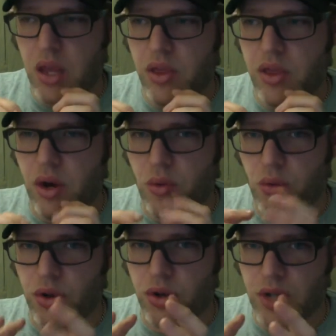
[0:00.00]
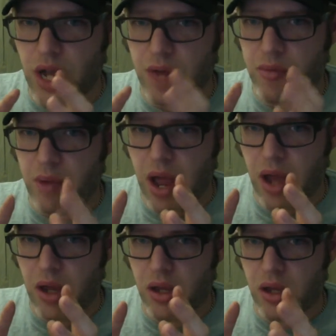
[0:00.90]
that are worth your time to
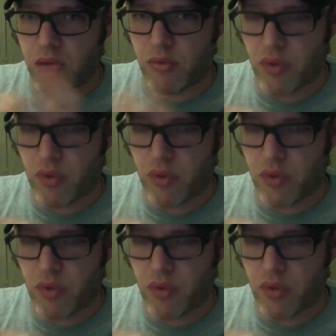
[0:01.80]
pack and